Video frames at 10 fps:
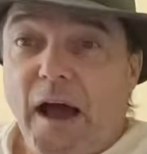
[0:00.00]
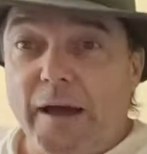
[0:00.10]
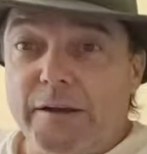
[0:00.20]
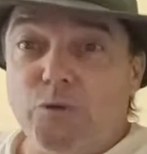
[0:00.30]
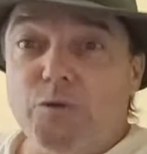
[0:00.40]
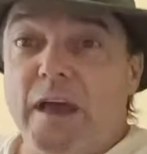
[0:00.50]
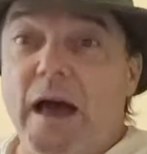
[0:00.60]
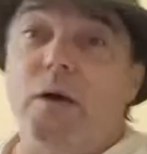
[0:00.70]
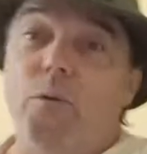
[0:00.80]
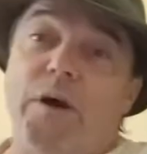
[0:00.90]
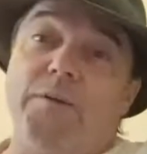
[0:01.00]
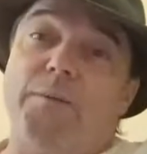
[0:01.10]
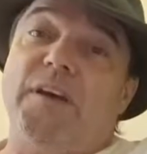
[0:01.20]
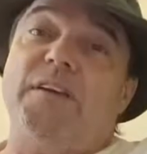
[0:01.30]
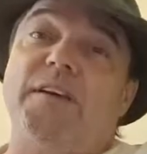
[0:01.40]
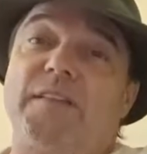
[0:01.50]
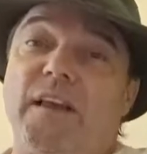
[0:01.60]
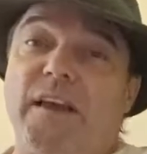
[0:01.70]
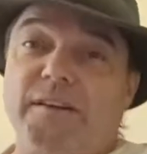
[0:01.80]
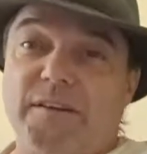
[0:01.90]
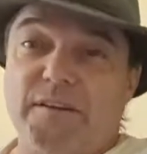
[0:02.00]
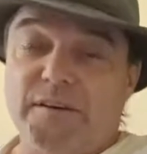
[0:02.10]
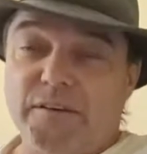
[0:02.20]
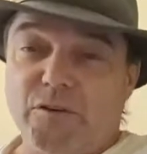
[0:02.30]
I do not want to be in Atlanta